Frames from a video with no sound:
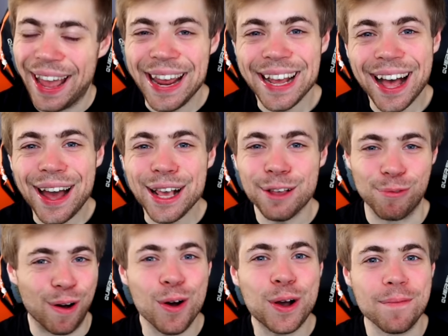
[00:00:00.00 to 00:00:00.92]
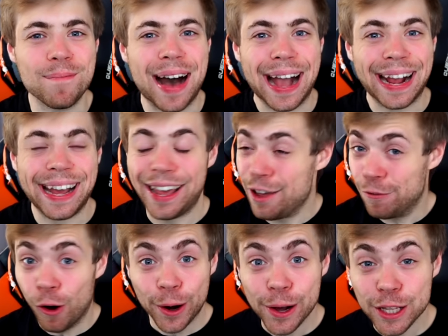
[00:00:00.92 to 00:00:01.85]
Hey guys, welcome back.
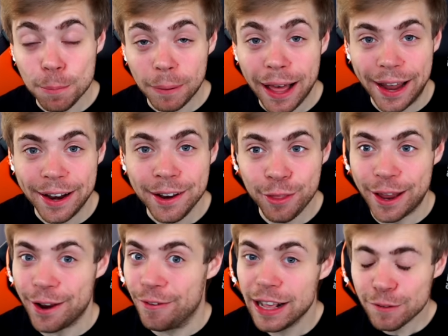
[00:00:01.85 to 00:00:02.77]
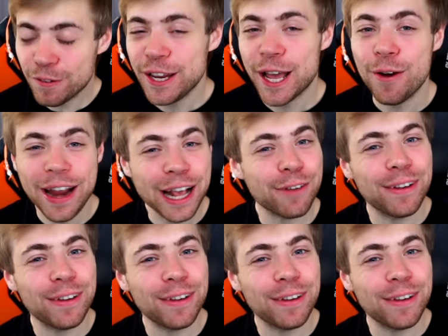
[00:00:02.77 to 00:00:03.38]
If all goes to plan, then this video is